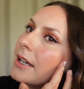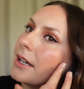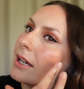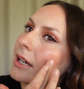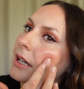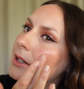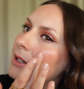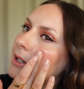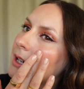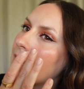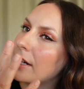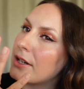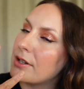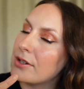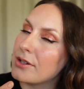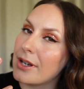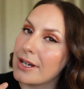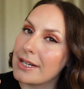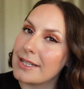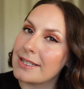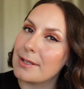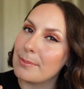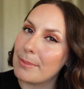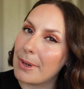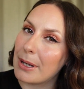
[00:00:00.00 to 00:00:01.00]
a kind of
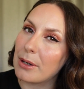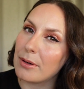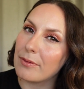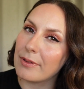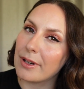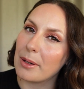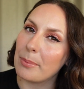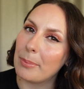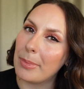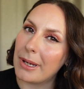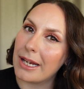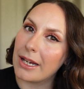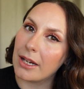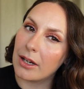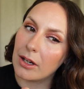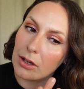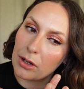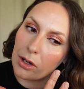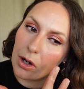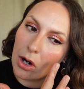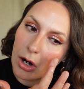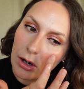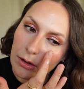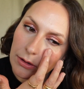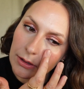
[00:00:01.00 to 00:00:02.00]
nice amount of like pink
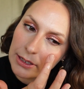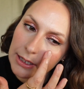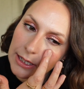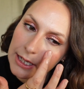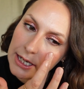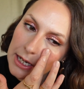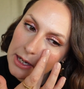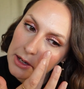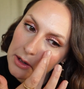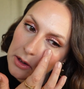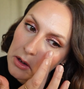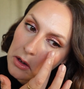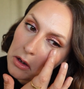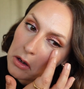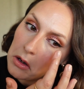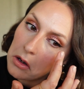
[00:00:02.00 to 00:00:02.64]
and coral in.